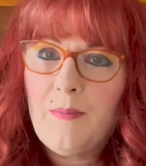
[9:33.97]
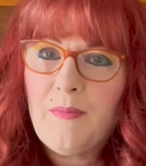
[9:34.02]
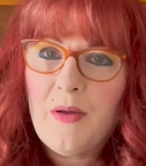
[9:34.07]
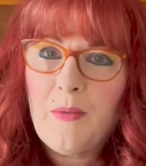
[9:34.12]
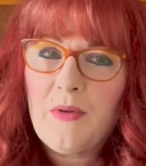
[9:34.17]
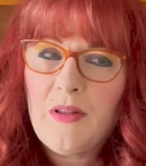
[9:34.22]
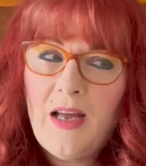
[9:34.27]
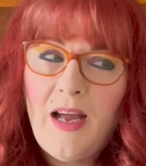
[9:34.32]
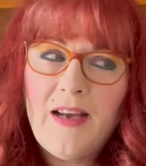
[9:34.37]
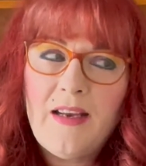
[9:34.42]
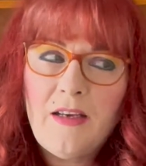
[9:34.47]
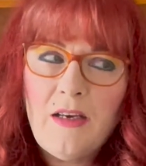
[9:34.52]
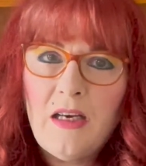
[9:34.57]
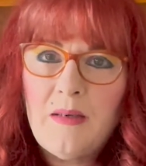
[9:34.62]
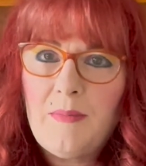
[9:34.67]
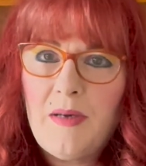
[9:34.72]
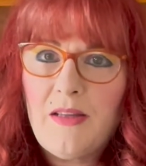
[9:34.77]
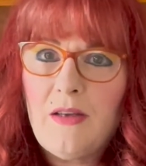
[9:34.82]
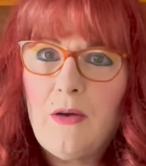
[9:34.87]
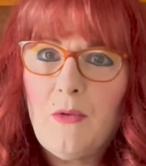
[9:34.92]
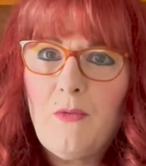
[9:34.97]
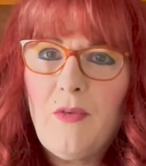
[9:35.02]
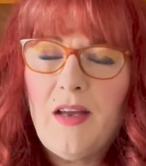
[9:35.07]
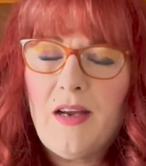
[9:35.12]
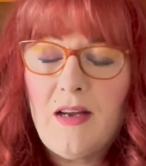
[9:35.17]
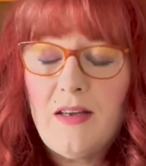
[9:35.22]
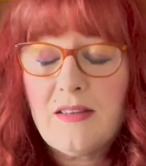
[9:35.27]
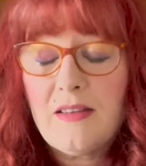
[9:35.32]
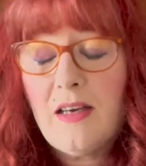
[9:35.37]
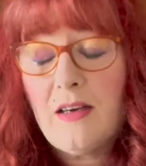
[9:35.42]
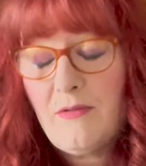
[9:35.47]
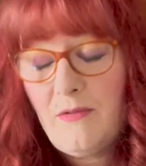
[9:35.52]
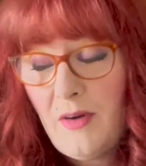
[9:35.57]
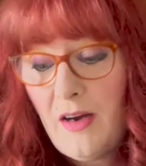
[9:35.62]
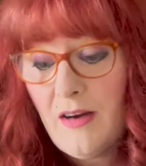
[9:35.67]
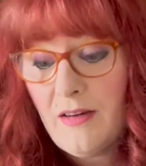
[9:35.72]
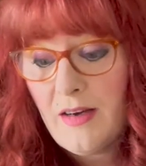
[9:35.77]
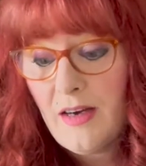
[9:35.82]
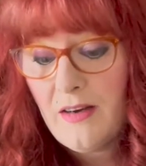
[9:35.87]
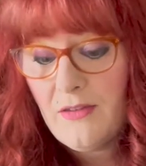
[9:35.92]
They were like, you get to buy the whole thing. I was like,
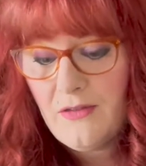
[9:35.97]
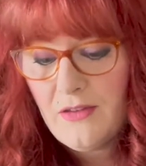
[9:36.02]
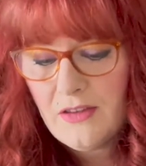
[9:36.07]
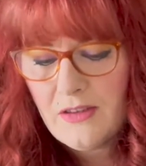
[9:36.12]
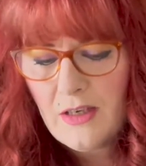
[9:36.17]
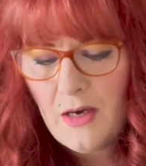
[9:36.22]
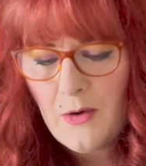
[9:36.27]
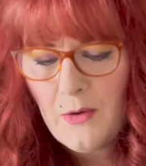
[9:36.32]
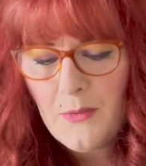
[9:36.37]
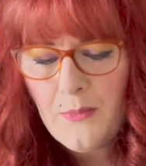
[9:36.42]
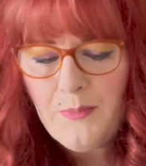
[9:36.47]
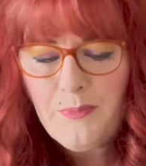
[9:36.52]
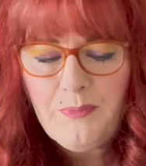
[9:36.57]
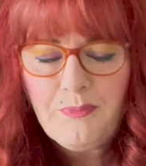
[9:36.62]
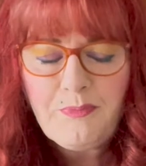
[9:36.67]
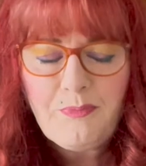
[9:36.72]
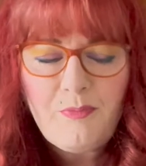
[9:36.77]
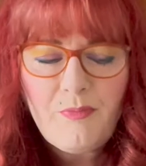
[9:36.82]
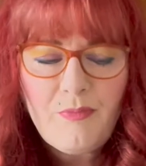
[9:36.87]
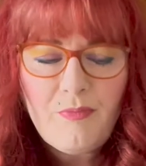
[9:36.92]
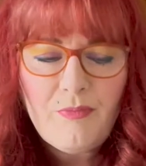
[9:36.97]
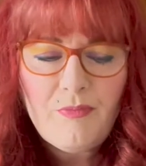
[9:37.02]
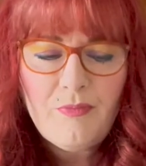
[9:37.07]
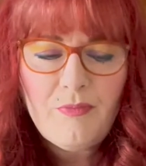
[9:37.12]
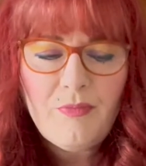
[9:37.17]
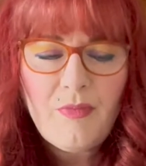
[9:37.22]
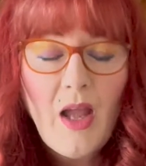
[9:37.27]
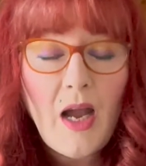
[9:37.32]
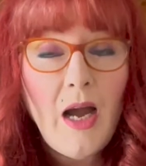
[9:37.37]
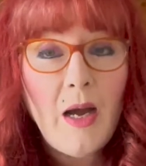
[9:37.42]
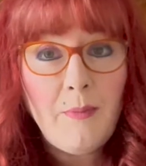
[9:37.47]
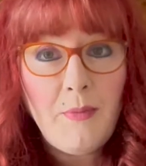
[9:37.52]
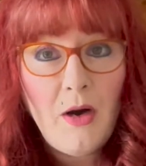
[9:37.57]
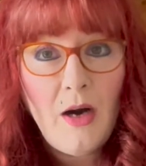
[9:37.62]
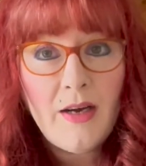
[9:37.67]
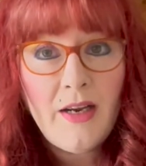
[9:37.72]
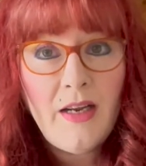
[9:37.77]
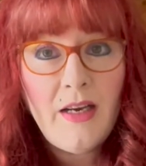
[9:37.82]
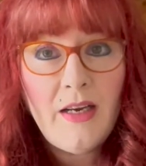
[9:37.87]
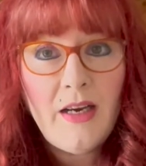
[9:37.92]
fair enough. So I
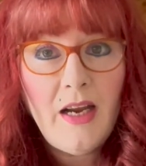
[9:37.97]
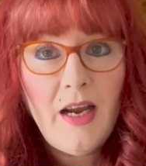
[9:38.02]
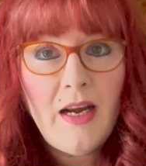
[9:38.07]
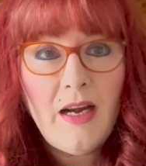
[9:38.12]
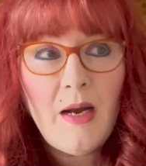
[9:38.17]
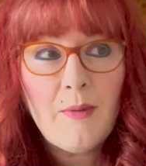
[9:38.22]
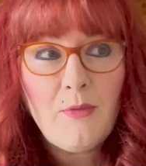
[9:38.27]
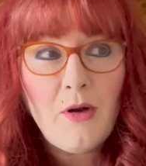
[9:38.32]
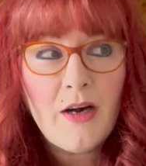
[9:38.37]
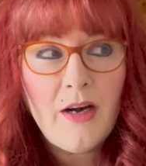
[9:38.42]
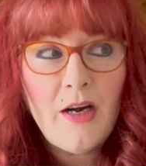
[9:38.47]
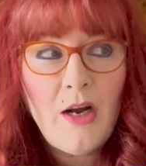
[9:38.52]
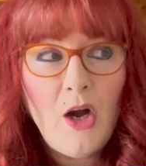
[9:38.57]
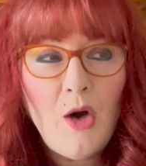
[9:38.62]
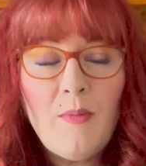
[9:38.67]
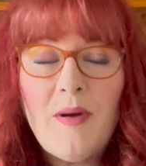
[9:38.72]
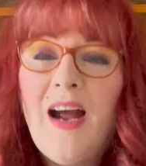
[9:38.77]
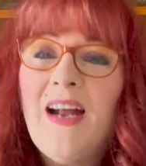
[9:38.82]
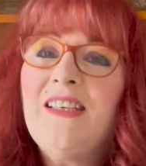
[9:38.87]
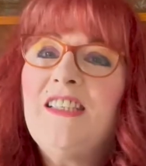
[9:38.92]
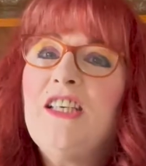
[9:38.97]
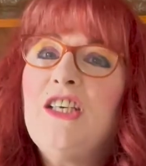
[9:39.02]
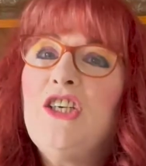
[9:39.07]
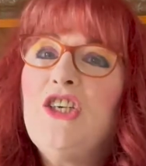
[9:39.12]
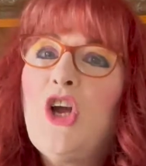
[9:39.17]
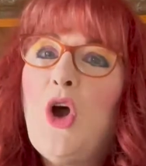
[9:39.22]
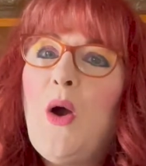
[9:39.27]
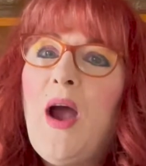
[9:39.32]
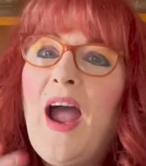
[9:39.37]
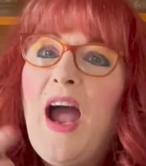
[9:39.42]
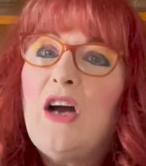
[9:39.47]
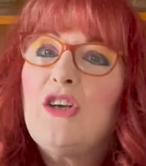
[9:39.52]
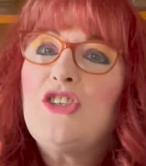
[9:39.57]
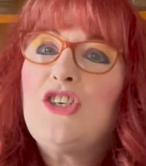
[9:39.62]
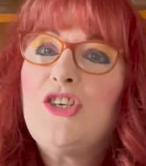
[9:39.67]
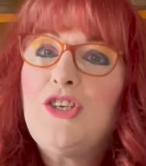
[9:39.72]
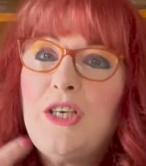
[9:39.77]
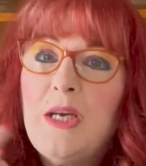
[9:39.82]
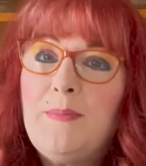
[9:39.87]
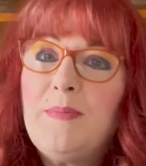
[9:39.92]
bought it, and I brought it home. And I didn't know how
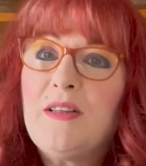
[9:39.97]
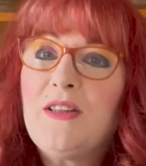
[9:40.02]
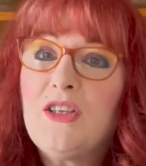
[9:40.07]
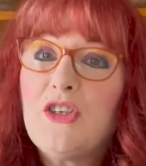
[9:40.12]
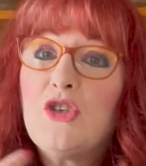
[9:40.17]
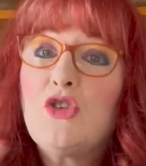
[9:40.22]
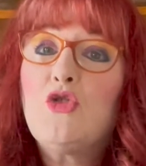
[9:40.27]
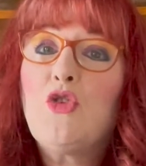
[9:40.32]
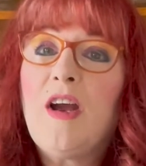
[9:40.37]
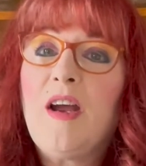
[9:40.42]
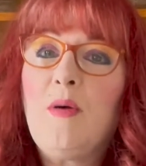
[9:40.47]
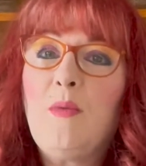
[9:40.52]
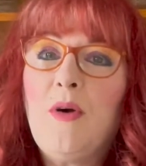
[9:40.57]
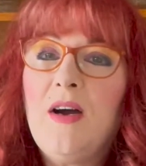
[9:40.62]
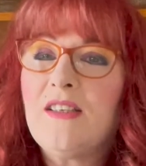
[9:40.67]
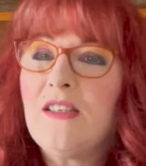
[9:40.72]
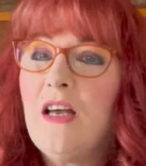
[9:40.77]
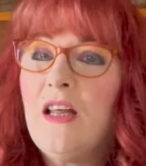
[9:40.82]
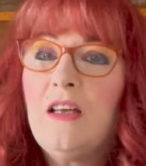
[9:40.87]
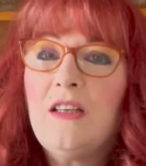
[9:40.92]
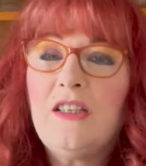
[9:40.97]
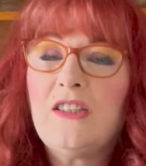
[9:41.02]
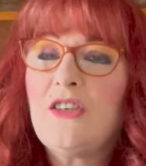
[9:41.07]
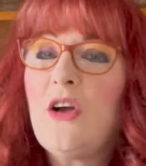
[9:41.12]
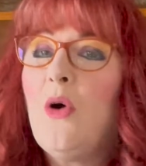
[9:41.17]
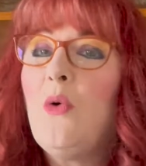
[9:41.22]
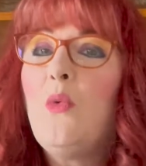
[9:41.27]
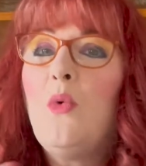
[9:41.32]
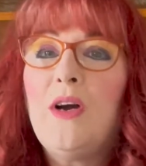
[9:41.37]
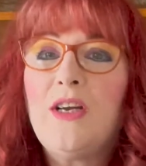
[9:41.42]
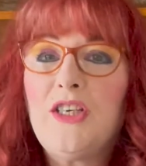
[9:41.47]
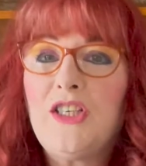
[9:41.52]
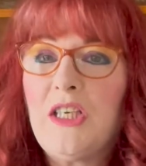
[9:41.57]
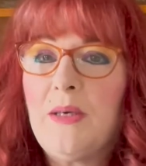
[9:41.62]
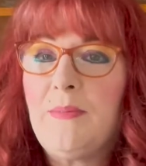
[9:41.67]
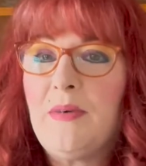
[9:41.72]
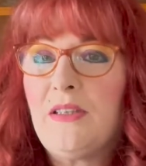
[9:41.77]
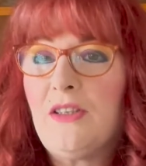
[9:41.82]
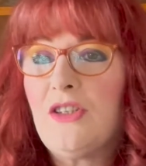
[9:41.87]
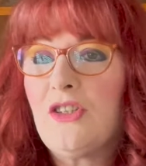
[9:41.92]
chipped the tray was. I only saw one
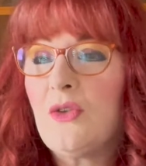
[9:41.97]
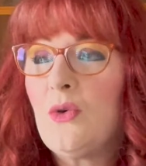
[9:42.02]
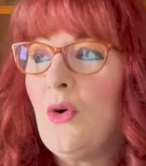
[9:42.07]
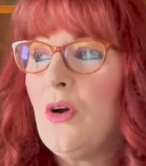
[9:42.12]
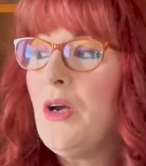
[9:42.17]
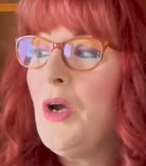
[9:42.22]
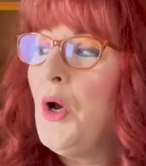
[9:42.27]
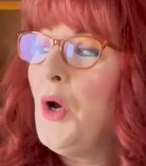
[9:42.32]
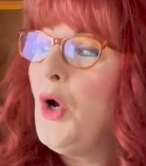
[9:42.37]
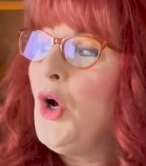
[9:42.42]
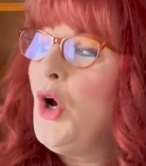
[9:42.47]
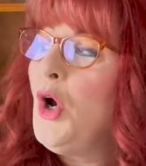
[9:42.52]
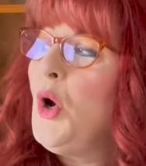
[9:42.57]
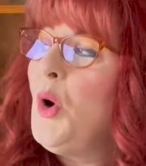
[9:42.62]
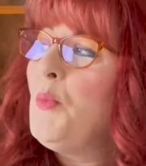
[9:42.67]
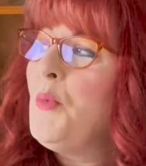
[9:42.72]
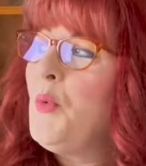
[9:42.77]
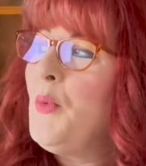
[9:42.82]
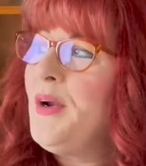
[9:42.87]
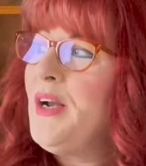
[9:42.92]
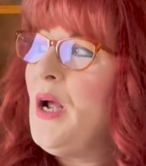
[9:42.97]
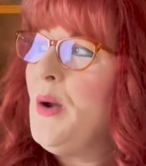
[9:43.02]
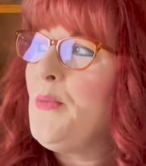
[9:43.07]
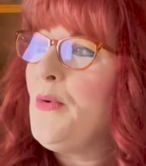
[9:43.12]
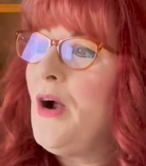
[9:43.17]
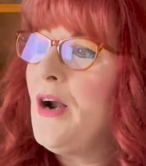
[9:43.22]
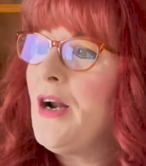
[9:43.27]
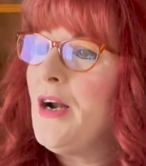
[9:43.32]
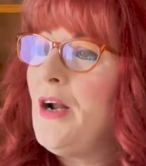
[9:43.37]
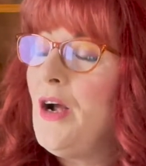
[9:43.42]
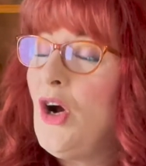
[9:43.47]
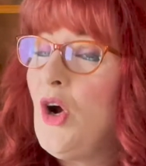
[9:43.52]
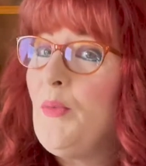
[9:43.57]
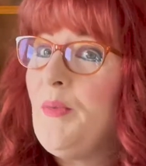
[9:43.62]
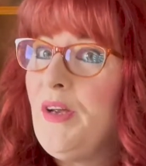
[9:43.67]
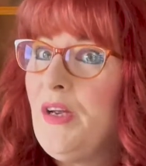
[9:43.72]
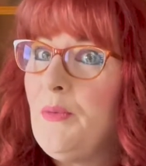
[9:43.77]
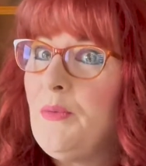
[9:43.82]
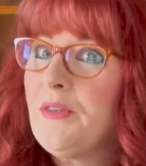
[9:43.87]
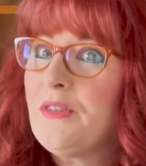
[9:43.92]
chip at the store. But when I brought it home,
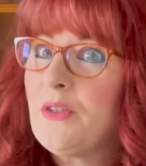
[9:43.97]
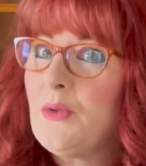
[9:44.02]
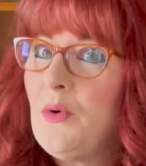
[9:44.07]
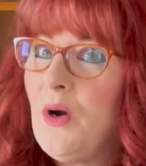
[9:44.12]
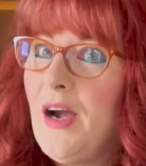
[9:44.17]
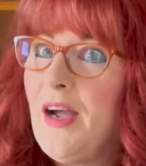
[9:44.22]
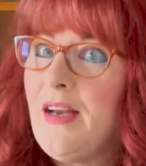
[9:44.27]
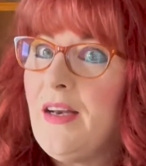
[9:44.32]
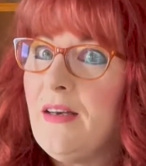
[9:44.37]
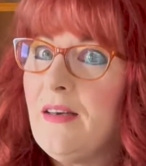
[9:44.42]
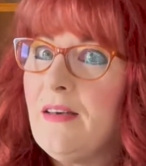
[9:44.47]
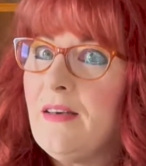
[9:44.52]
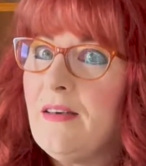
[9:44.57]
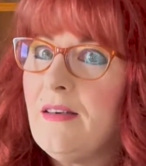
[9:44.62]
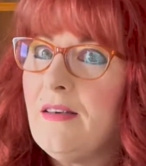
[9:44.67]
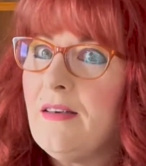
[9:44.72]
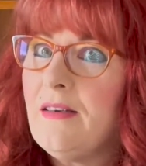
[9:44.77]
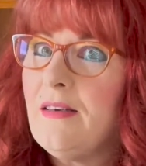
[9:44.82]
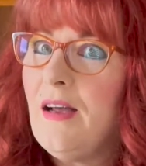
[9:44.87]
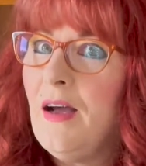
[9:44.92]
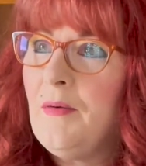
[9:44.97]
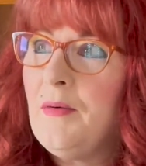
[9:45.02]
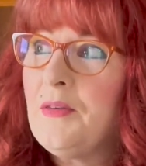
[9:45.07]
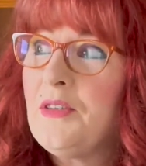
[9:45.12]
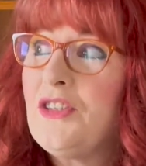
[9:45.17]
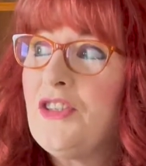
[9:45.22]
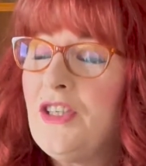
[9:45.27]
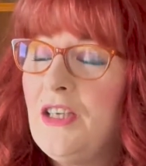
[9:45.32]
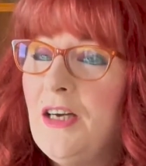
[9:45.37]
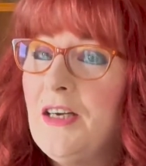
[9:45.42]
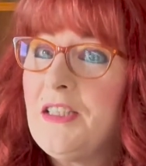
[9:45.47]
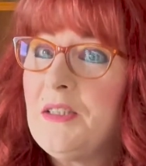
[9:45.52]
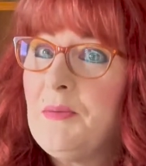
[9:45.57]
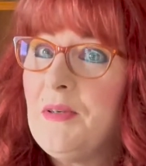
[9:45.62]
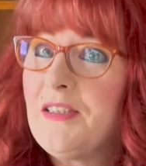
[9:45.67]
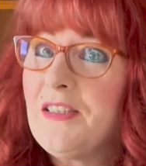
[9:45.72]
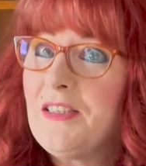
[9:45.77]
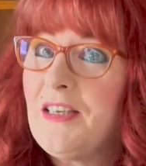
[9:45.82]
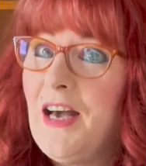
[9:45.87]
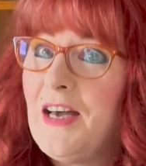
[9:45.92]
it was I was chunks
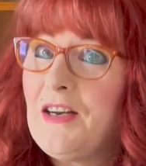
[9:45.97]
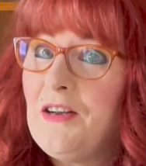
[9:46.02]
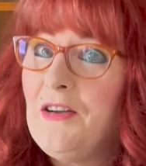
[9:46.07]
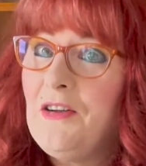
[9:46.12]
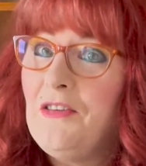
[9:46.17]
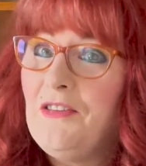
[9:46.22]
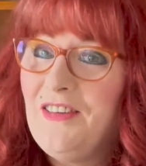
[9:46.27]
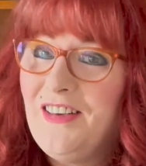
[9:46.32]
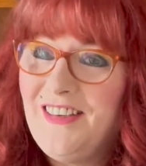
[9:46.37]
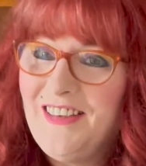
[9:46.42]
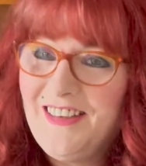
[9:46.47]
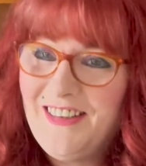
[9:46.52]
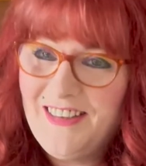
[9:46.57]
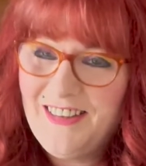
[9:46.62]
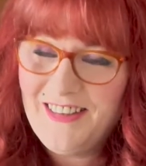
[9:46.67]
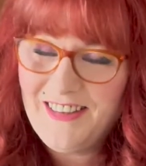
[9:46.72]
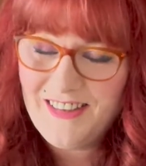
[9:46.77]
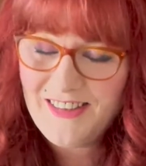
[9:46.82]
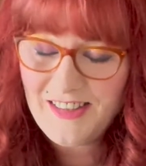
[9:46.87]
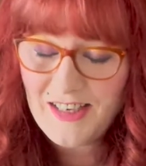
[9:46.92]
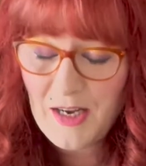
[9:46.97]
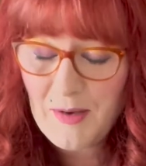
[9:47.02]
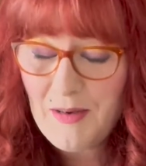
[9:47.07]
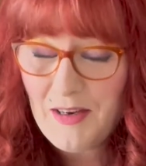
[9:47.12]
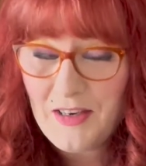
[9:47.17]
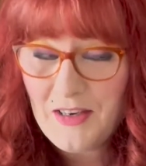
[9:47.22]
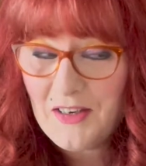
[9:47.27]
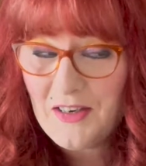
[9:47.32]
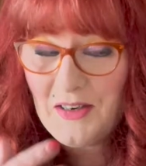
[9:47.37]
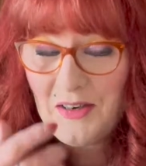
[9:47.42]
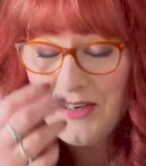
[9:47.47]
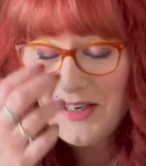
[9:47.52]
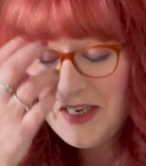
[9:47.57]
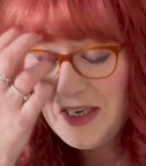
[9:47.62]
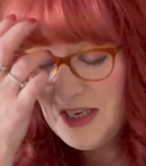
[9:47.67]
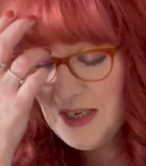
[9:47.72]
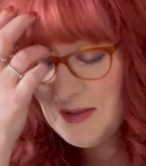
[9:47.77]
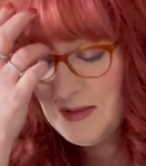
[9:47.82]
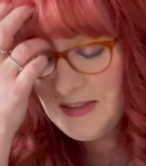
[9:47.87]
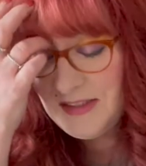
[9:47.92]
missing out of it. I could go get
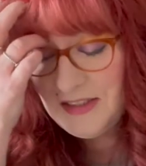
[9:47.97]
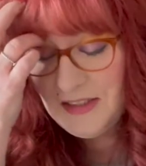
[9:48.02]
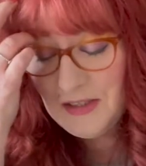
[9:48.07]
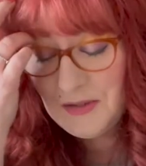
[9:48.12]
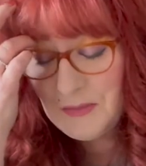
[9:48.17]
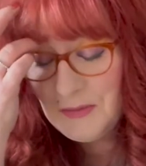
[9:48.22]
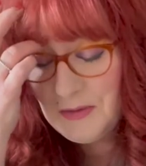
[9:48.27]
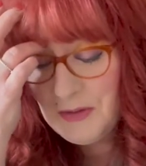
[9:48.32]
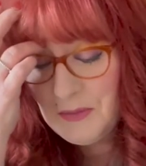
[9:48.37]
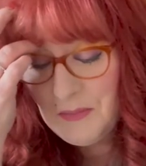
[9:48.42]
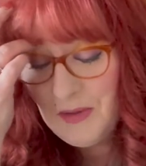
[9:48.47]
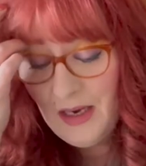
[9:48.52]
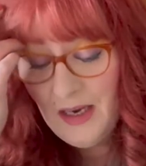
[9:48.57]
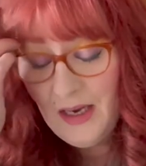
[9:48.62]
it. It's in the room.